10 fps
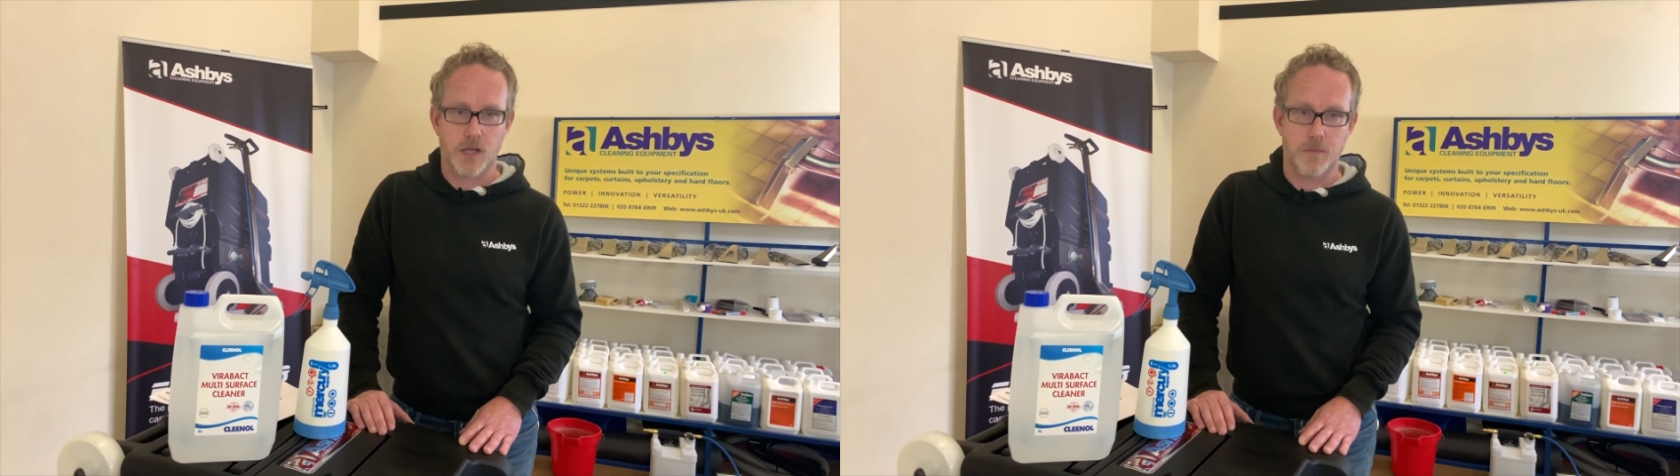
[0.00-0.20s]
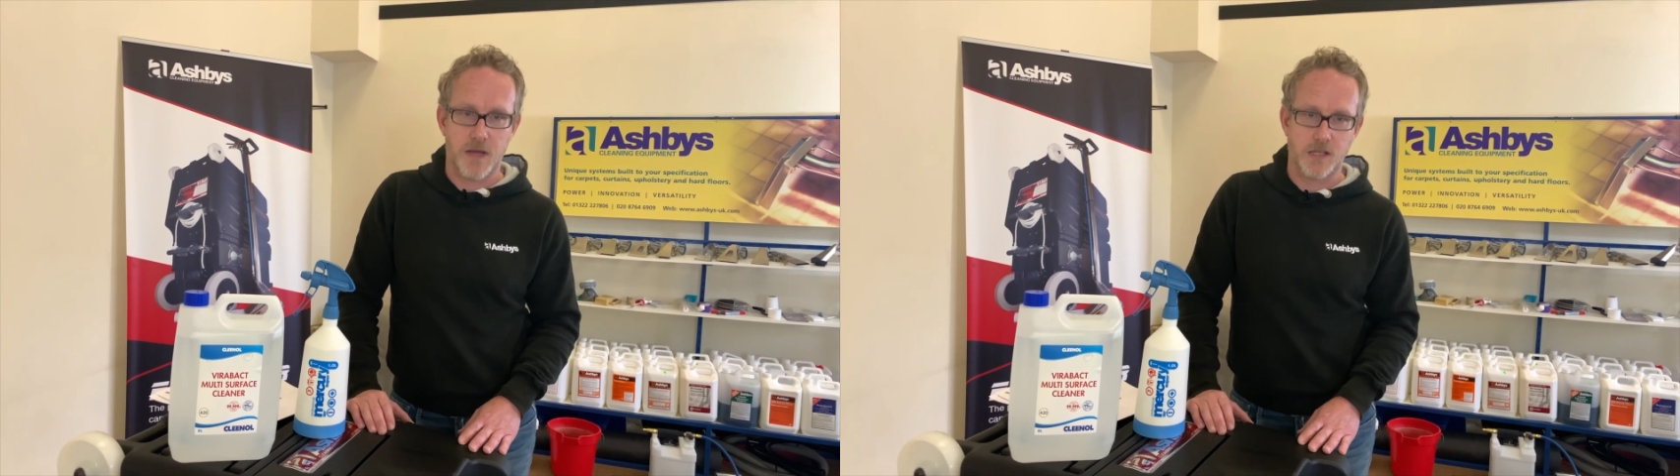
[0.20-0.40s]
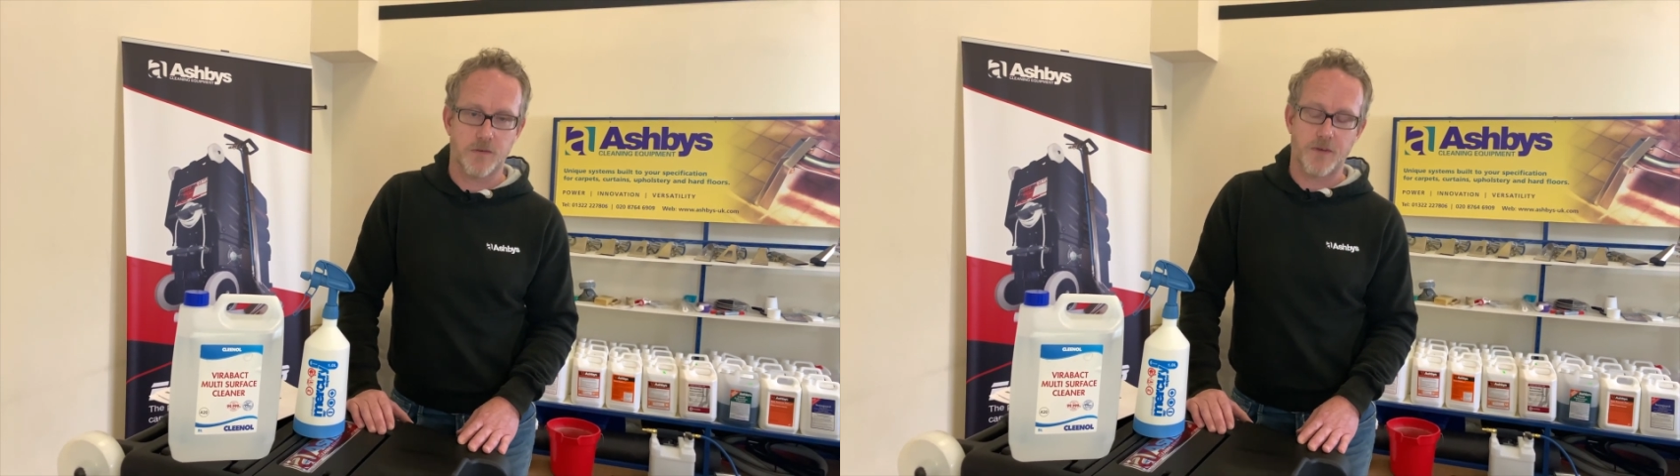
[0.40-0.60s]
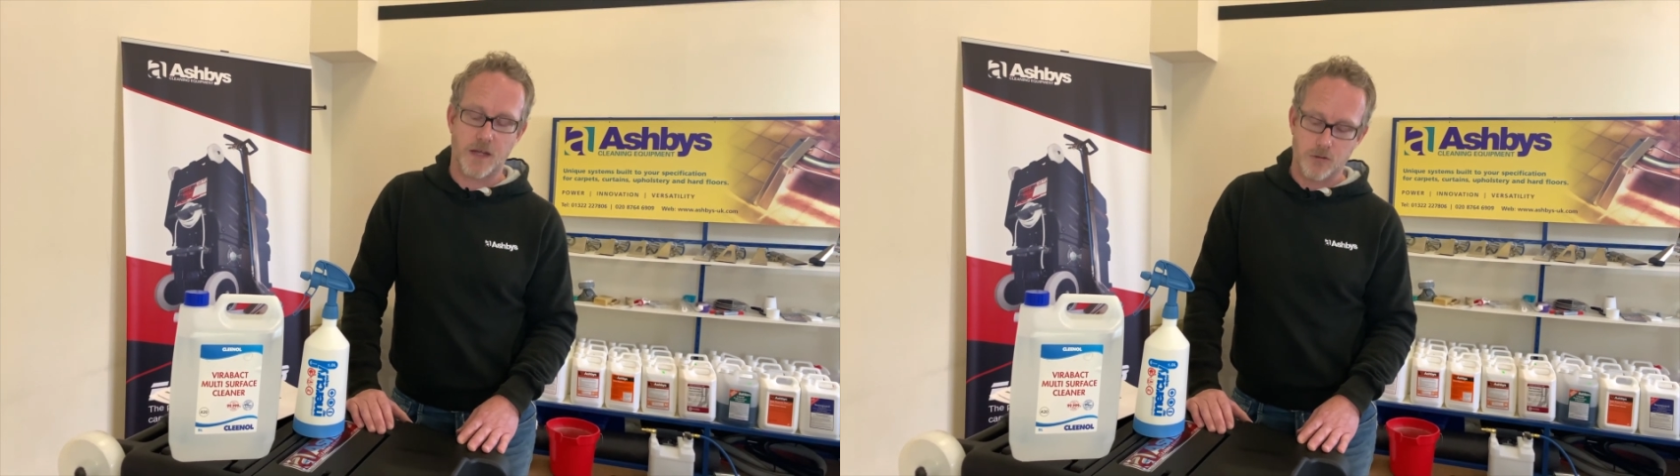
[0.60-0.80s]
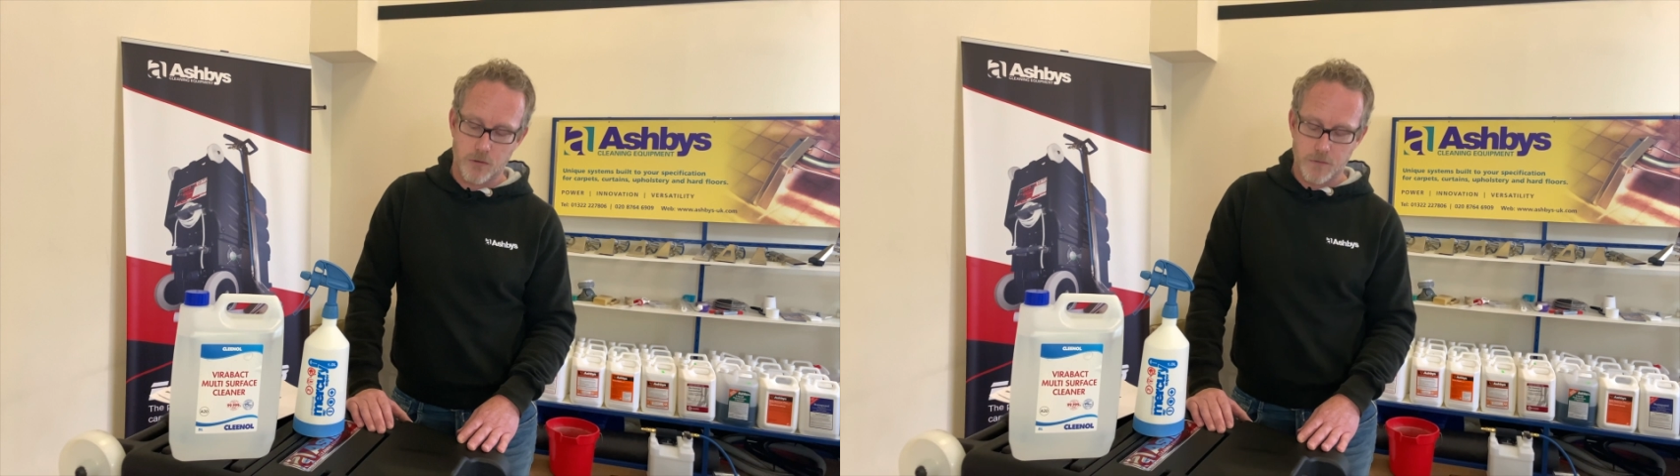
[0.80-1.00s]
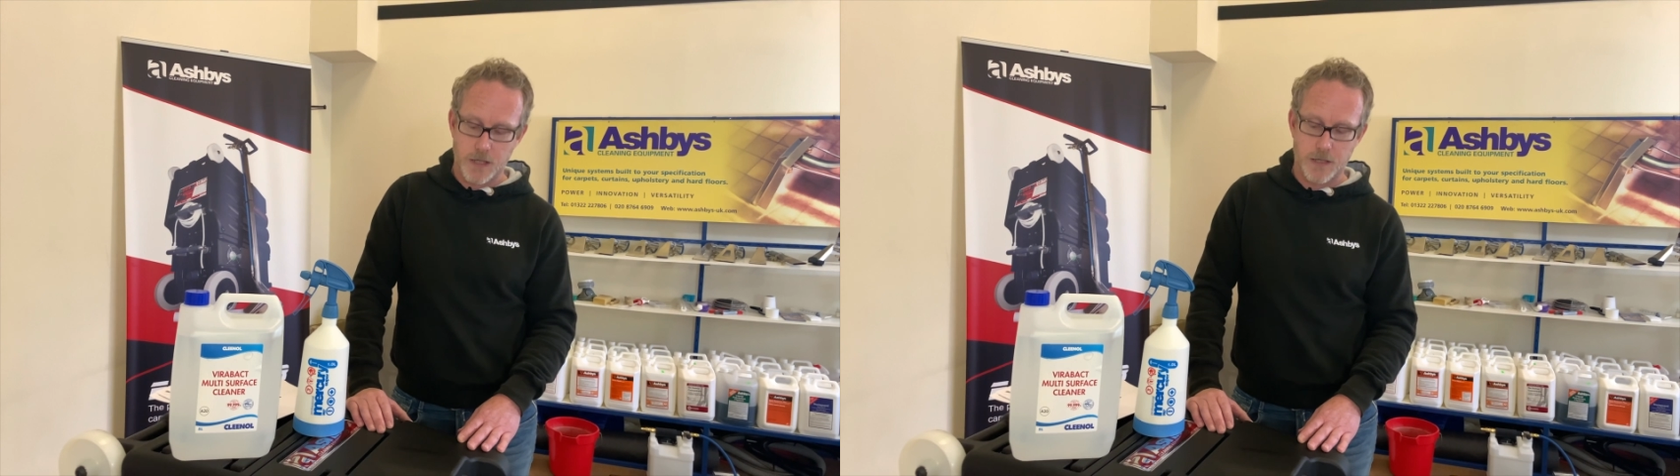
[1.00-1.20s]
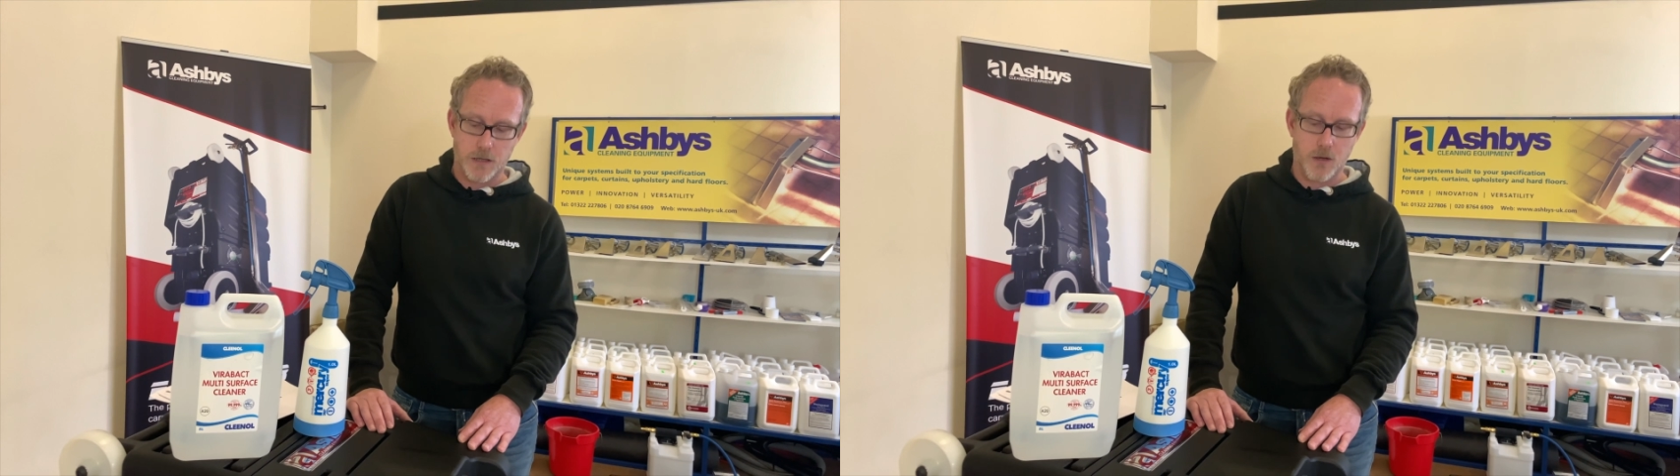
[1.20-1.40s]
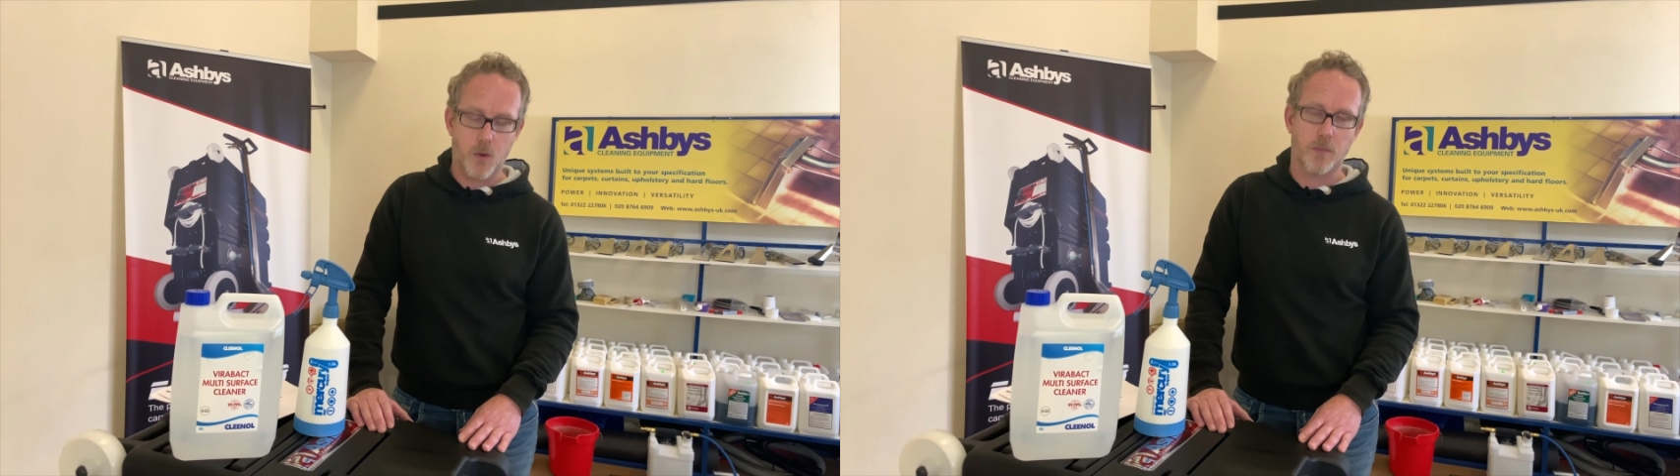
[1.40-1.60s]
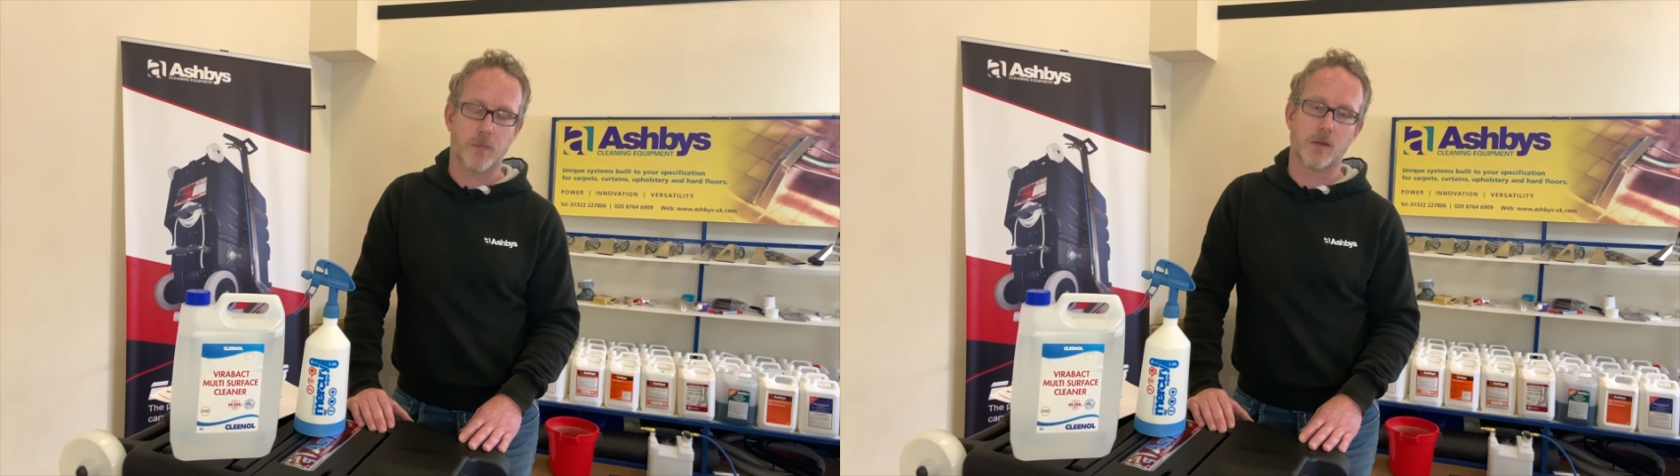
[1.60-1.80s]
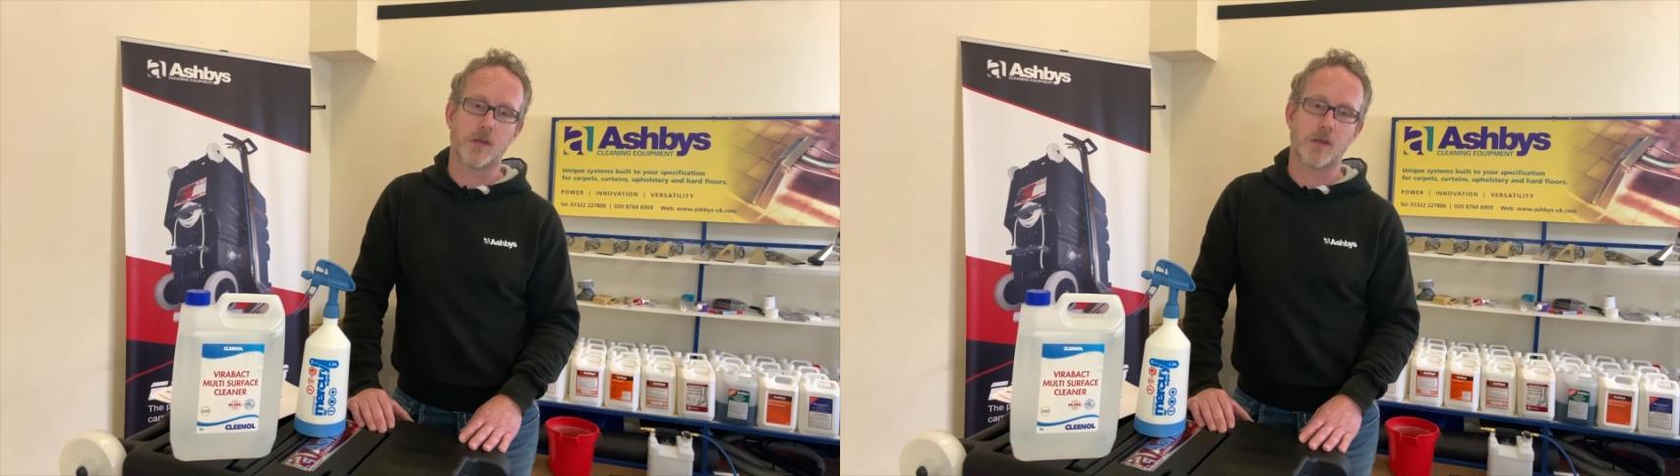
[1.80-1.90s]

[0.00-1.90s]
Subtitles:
and the manufacture of cleaning equipment.